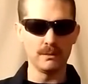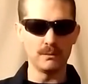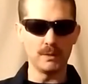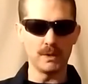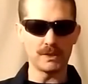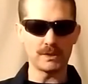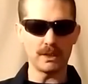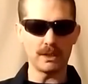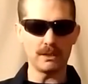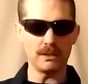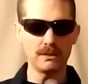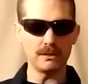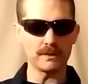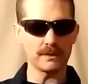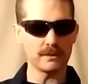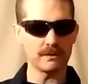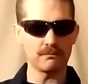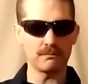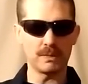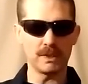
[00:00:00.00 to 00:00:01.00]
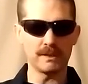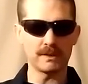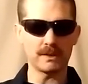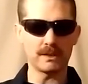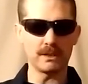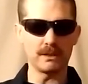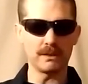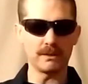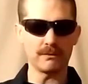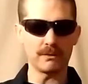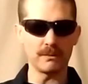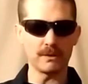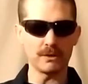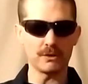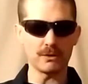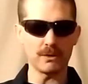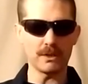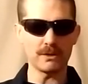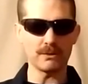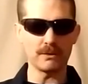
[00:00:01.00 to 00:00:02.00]
Michelle has been stealing from the
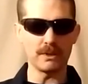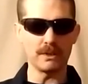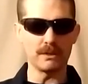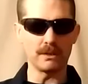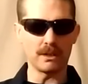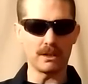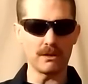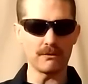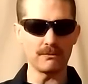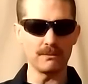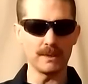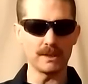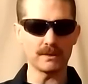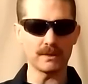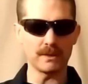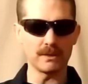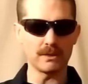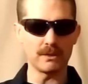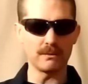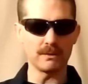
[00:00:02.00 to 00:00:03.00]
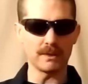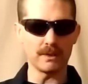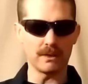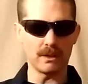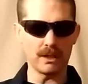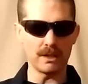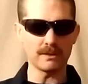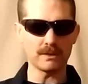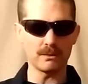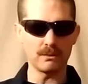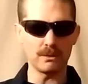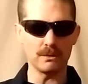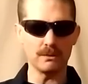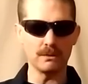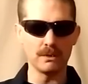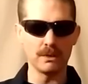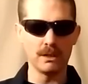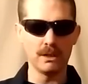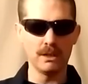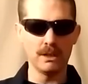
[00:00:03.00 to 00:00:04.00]
Treasury and the government since she was in high school
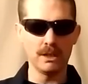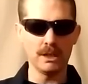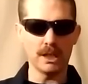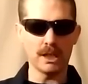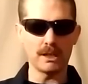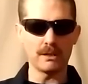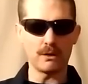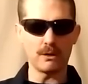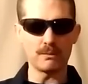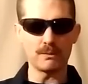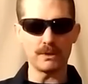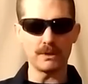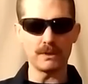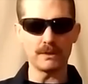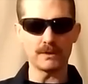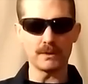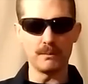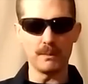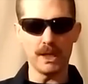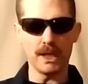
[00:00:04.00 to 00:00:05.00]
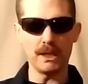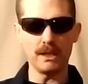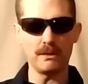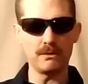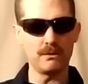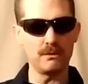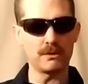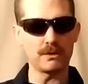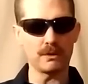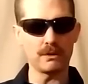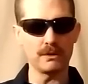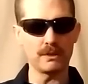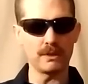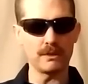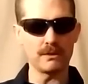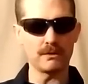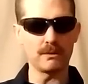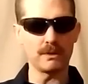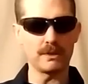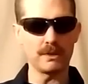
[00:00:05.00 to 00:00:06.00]
and Oprah is a maid who turned
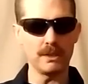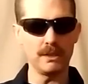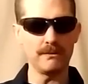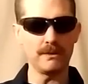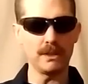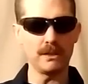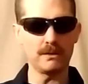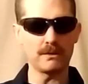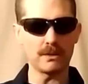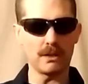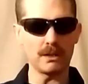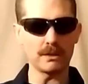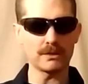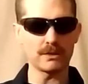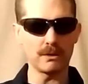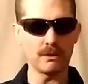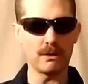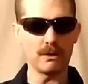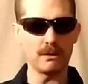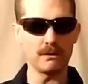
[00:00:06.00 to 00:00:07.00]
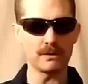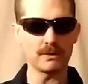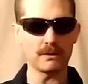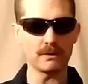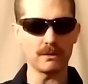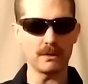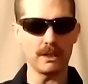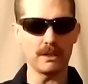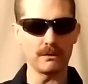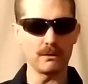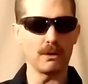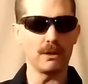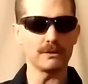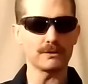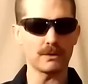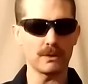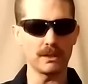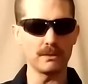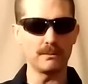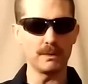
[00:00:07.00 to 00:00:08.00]
into a TV talk show host, and they're all
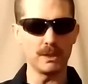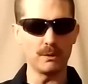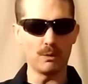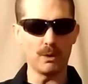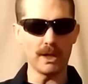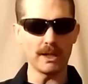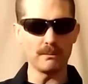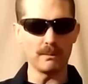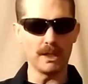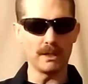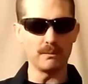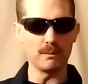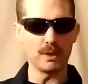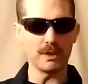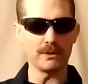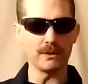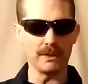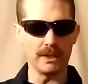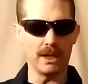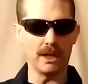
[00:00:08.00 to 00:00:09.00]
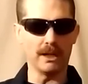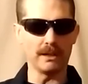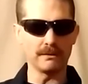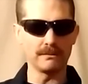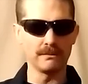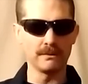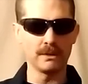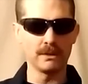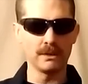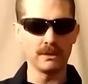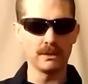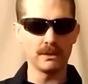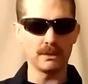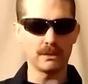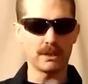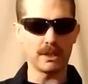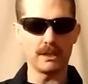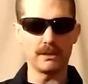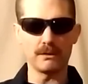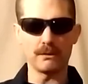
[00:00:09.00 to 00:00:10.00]
trying to be white men, but they're not.
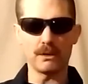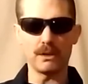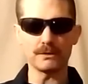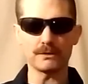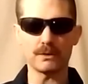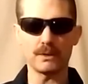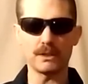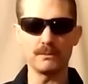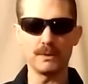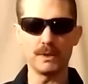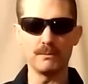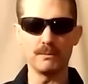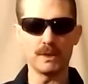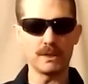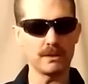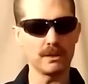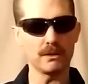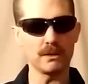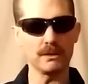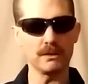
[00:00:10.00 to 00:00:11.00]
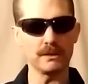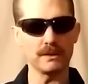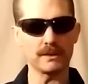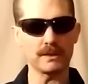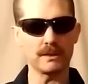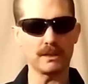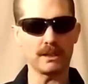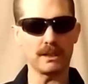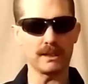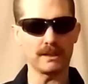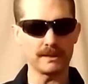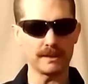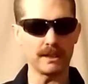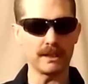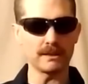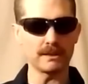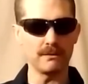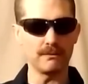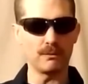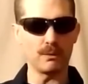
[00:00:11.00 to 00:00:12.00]
Okay, and they're all trying to be materialistic,
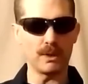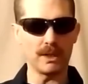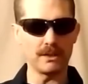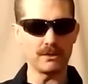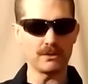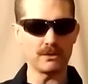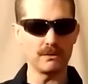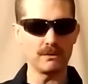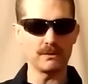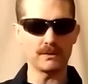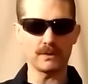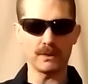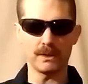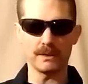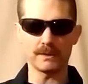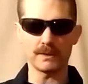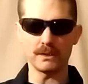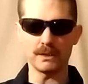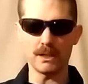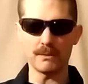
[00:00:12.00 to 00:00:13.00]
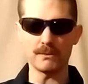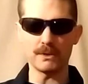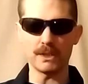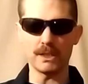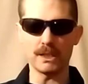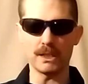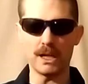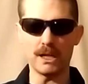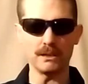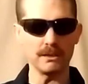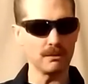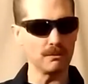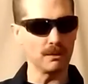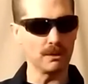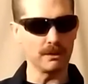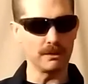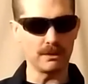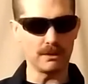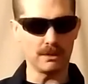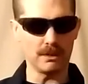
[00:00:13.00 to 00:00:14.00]
excessive white Jews and celebrity
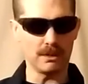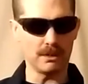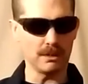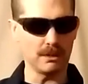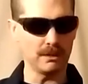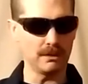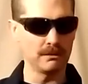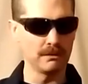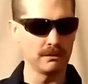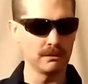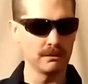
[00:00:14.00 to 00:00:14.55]
Hollywood uh,